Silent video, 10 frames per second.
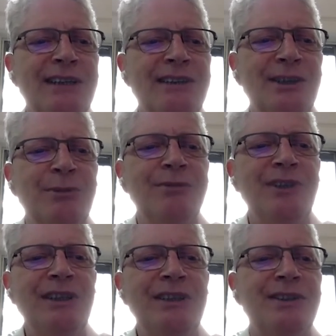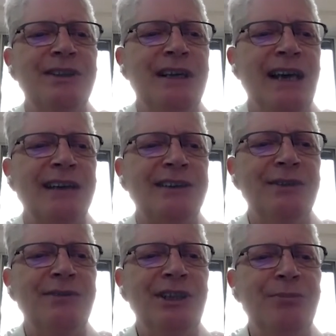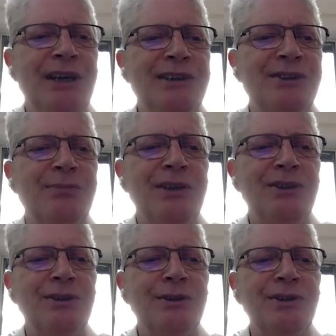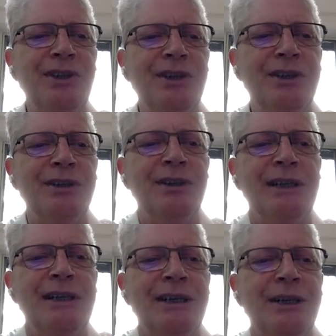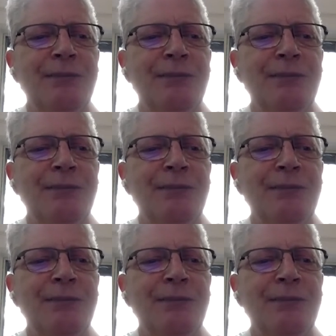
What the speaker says: And I think some of these activity-based measures here,